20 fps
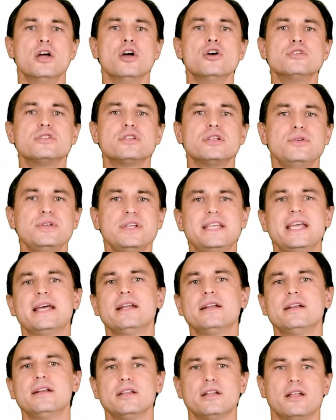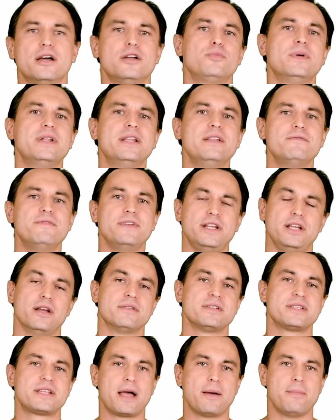so you get an alert when the
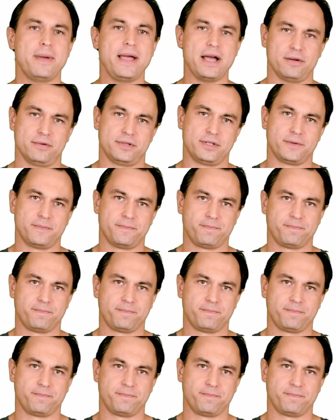videos come out.